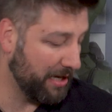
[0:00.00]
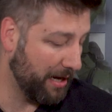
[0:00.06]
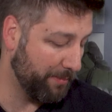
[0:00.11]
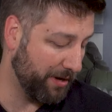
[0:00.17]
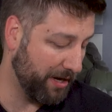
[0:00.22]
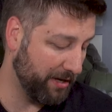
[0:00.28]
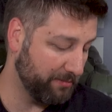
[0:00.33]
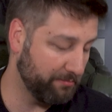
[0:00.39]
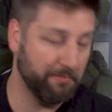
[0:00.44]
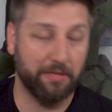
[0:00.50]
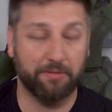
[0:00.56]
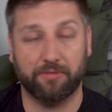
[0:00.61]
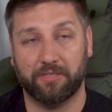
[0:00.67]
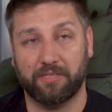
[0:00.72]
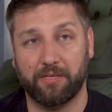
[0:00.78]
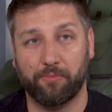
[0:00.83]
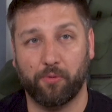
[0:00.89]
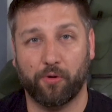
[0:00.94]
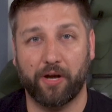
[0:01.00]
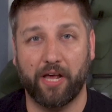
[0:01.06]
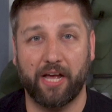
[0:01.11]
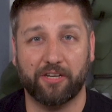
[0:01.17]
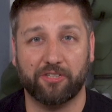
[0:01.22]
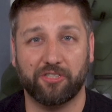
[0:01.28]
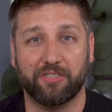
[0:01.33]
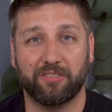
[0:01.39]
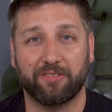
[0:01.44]
Got my mouse and keyboard
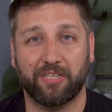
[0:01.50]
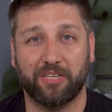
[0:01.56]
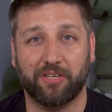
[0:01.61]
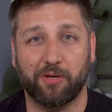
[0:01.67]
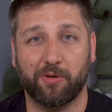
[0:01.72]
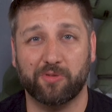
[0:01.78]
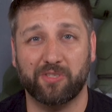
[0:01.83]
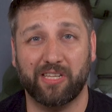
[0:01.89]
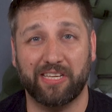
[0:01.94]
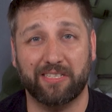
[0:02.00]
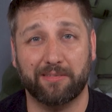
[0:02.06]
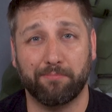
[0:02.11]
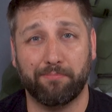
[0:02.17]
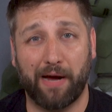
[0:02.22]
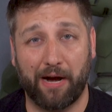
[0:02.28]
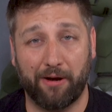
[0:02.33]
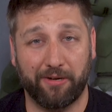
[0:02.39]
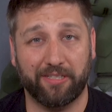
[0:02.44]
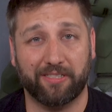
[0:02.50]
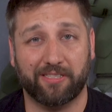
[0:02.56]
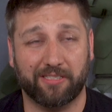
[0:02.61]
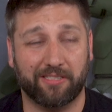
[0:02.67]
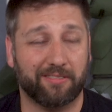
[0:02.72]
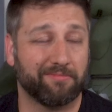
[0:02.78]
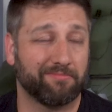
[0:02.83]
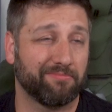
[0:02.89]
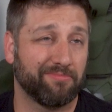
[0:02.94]
action. Gonna go slay some
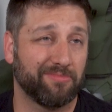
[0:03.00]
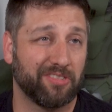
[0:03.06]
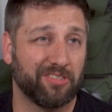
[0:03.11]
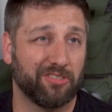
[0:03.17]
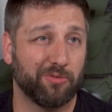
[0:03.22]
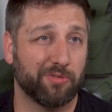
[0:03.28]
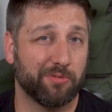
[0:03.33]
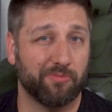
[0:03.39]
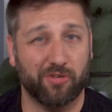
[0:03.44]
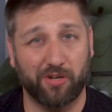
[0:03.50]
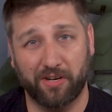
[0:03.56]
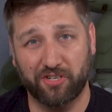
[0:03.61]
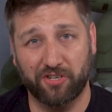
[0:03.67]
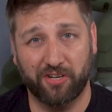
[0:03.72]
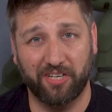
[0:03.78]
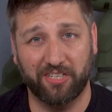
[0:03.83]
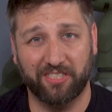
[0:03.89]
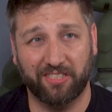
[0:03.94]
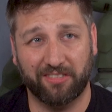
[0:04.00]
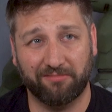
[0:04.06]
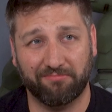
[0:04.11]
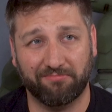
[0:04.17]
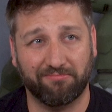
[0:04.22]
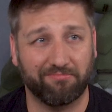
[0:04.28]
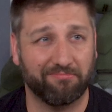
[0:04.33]
pirates, do some treasure hunting.